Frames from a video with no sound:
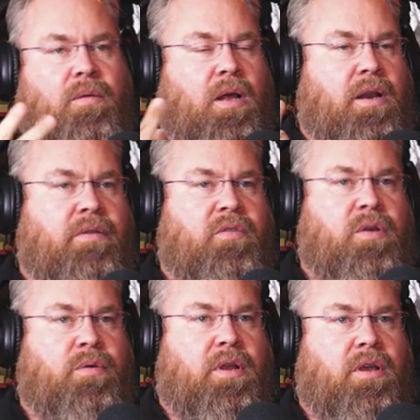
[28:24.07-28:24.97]
I don't even
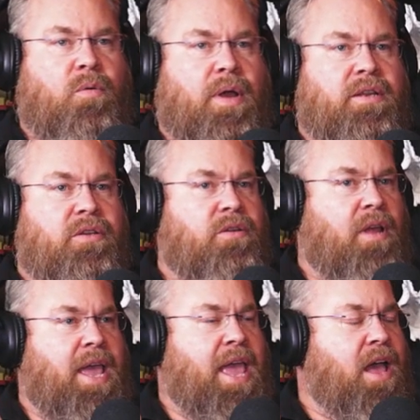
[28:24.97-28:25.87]
know what to equate it to
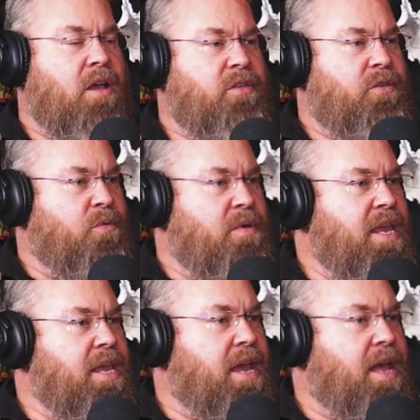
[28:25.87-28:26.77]
like house or
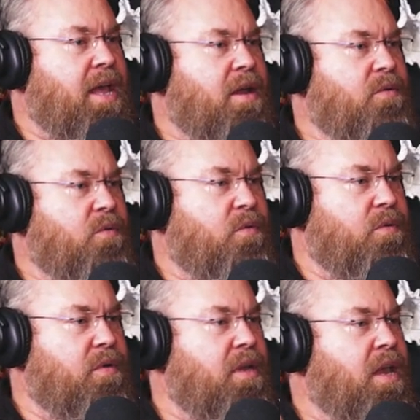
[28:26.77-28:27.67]
ER
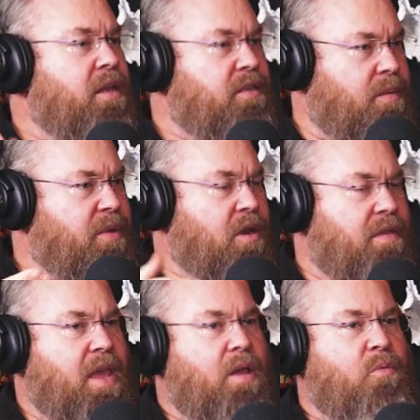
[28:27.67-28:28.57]
or yeah. something
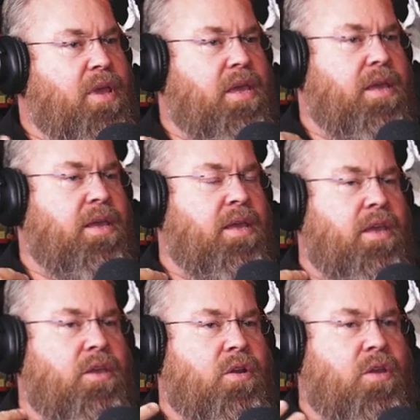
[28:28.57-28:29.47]
like that where
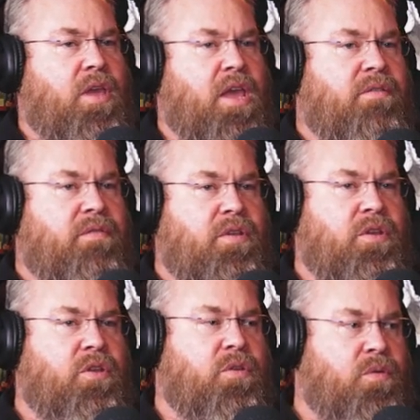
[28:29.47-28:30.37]
you know you have the
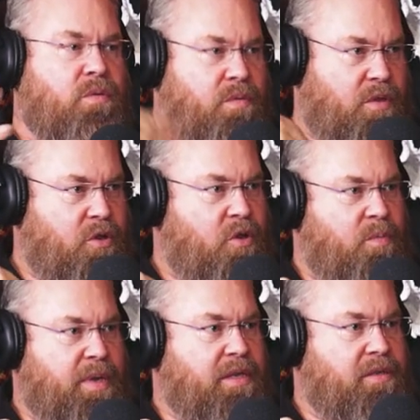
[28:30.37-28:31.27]
new the
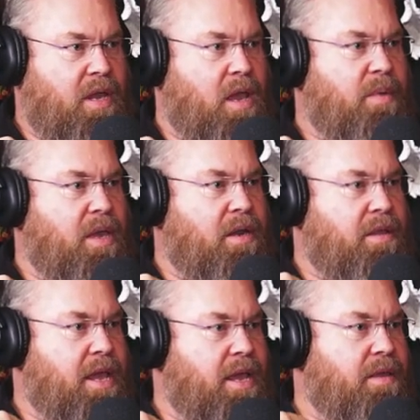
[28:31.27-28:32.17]
newbies come in
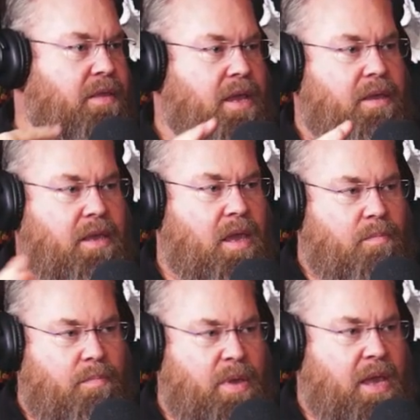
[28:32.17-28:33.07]
and they they
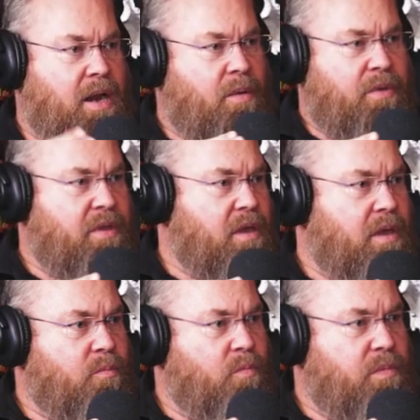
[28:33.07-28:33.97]
get paired up with
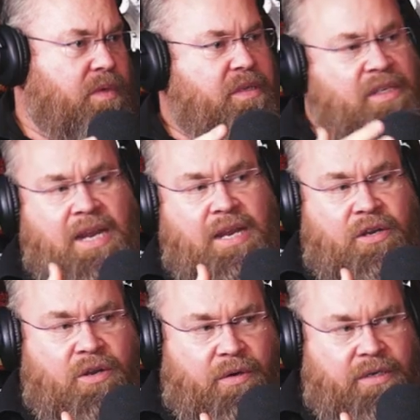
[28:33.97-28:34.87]
a
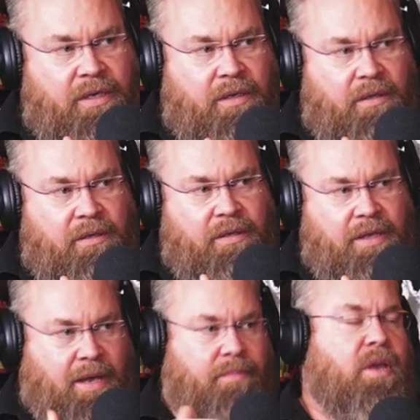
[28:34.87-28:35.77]
senior doctor. That's
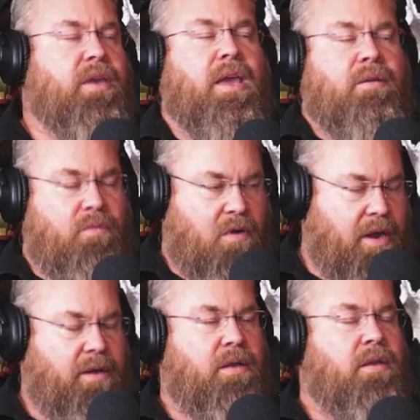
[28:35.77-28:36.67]
it. Yeah. yeah okay. Yeah. Right.